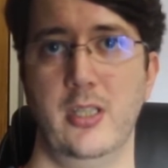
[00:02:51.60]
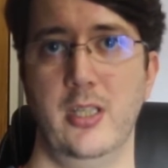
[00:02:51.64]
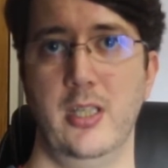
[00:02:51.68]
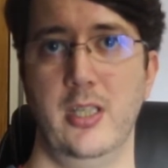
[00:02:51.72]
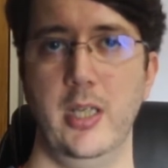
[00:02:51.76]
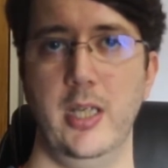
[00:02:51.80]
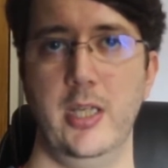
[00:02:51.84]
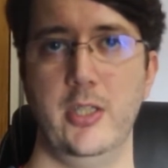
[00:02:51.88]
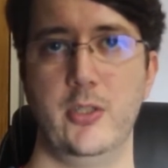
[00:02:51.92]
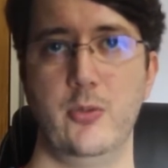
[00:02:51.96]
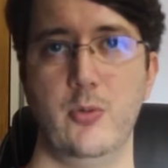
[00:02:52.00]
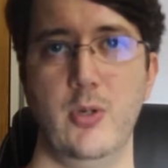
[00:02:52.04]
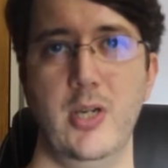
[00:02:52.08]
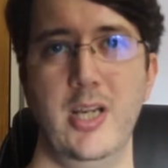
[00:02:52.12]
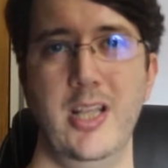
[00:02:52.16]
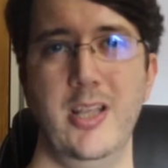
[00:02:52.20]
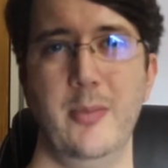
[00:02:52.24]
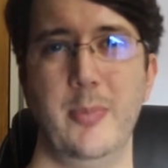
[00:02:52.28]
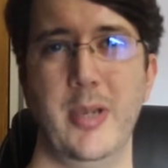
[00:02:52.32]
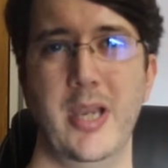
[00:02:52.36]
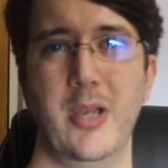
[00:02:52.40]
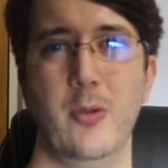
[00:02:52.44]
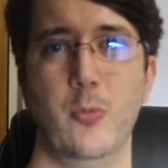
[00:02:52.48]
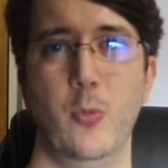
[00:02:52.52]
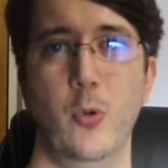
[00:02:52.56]
It's really
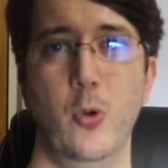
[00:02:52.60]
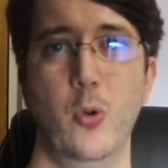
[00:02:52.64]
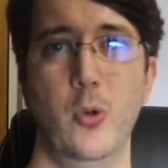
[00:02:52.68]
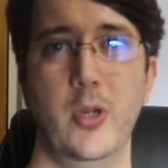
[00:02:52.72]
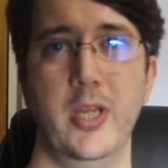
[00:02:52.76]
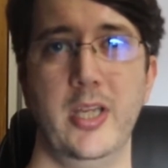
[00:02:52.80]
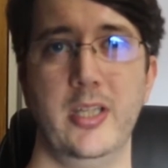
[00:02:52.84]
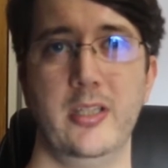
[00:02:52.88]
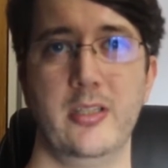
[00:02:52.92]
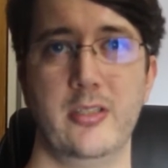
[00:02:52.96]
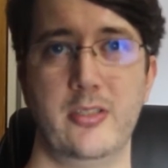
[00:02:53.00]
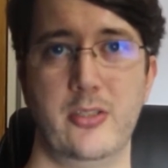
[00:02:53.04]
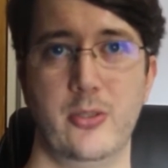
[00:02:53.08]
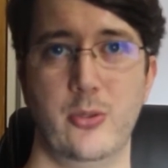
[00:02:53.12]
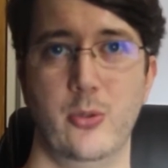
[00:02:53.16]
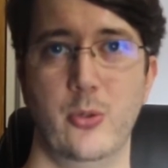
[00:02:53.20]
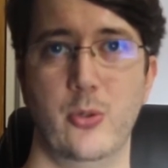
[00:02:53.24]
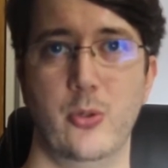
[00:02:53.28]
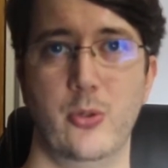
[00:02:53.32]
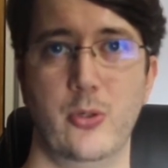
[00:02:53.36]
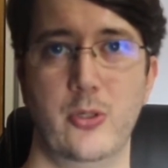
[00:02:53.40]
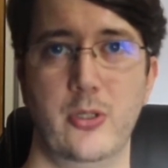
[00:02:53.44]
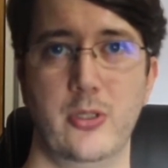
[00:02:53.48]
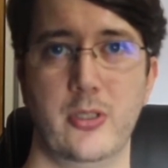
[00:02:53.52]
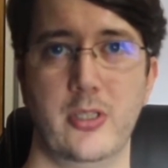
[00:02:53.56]
about walking the
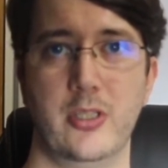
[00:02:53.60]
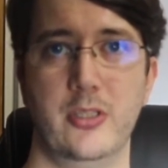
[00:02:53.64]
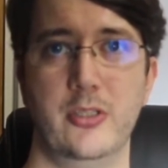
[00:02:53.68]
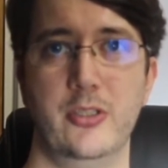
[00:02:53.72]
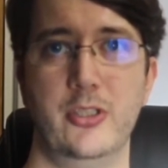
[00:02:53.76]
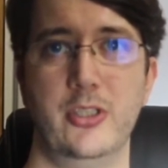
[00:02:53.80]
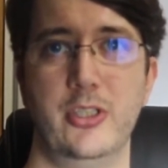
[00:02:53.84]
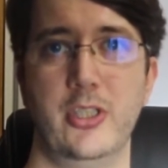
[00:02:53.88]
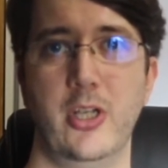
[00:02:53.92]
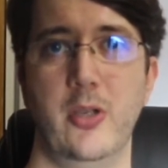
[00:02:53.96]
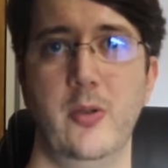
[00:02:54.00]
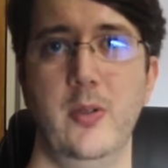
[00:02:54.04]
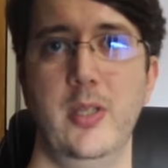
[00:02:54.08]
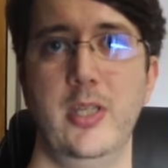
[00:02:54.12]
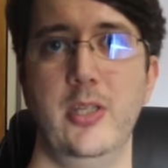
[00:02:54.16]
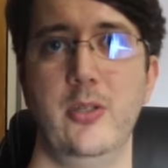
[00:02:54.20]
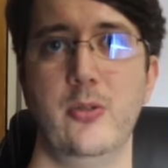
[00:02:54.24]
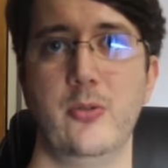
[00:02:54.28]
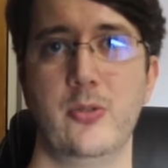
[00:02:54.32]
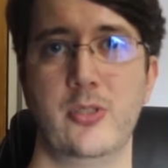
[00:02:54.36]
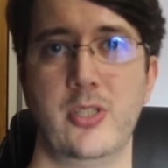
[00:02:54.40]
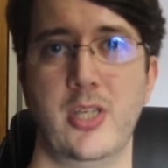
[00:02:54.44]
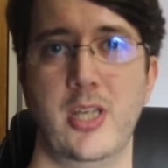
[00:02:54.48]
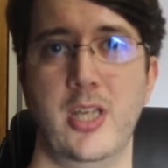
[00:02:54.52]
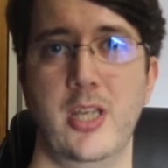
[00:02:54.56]
talk and showing your
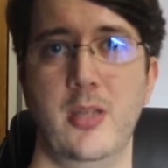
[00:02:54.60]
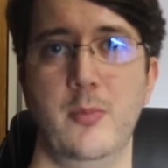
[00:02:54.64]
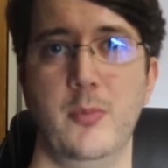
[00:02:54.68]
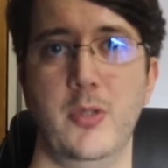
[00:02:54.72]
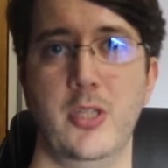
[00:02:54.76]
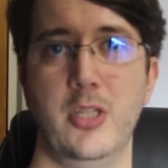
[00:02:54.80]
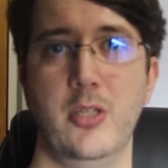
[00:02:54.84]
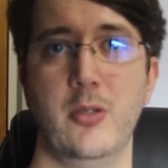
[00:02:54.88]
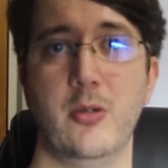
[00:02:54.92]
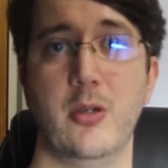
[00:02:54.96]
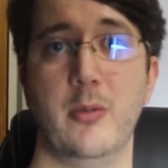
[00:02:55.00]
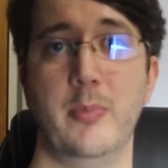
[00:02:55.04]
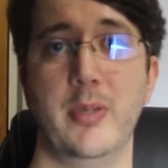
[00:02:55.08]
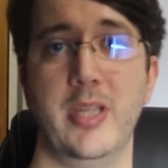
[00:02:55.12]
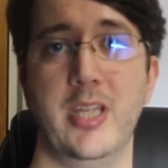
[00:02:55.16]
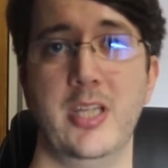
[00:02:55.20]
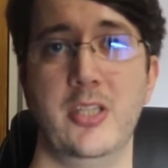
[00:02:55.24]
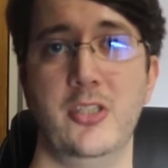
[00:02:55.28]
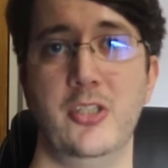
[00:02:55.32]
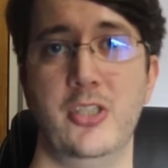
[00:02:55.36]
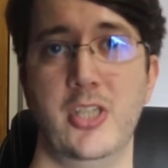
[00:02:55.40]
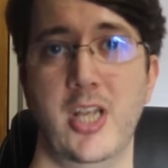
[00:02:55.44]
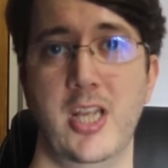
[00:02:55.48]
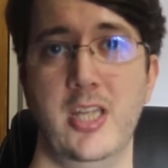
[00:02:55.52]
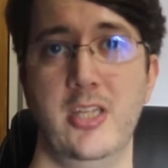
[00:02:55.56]
team that you are being
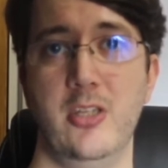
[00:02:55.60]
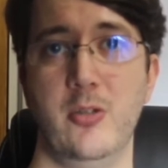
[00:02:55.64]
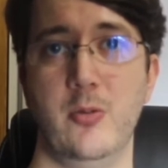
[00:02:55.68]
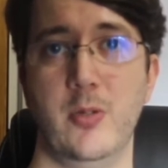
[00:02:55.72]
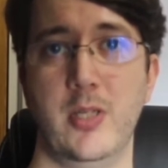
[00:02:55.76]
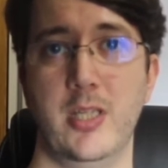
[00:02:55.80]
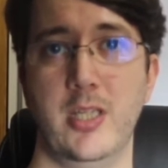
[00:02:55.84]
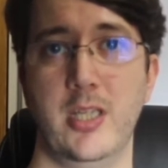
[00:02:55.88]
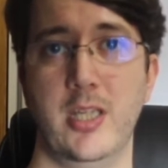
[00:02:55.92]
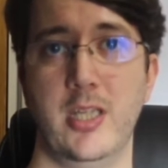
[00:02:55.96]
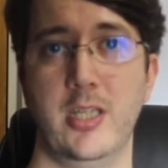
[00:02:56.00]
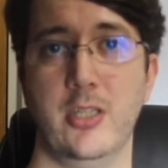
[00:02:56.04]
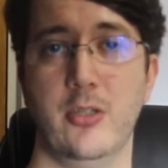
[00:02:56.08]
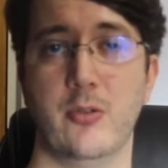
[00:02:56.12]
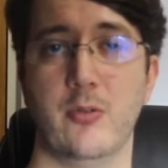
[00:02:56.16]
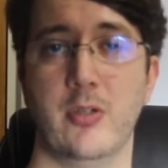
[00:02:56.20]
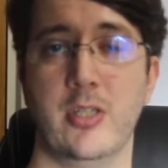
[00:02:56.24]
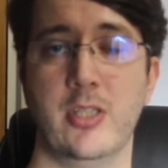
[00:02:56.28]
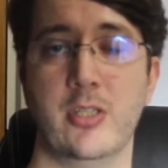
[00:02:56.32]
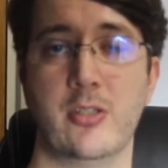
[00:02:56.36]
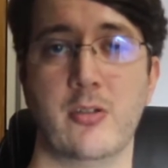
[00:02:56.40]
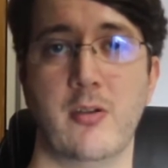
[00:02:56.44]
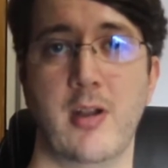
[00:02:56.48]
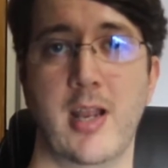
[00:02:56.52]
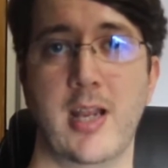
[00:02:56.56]
genuine in your
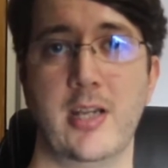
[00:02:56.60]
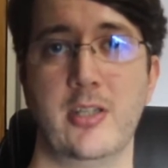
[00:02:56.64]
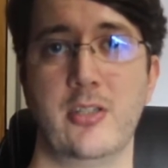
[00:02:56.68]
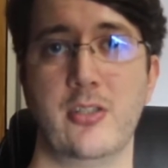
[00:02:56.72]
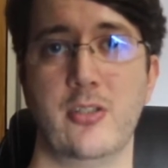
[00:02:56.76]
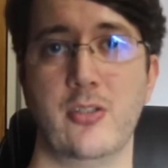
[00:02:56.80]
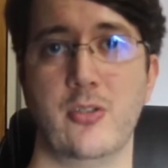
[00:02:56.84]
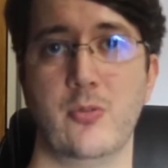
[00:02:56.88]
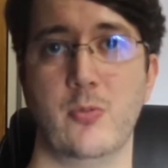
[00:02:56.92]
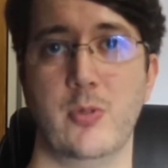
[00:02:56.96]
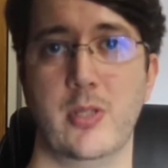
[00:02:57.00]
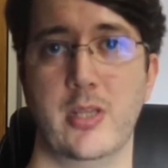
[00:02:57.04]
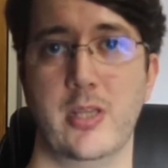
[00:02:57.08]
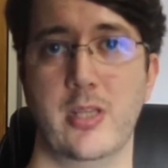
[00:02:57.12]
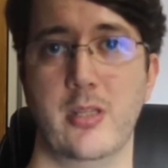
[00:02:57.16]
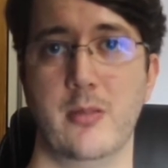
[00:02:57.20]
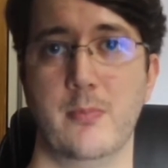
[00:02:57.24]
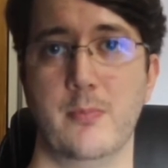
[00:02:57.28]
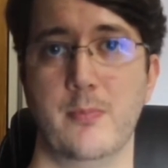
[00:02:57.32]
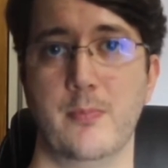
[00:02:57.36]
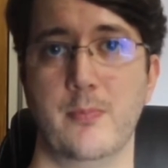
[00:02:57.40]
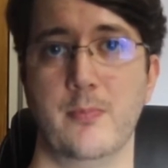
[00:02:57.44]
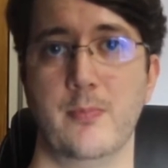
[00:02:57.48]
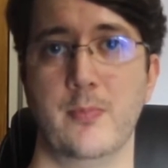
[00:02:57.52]
interactions with them.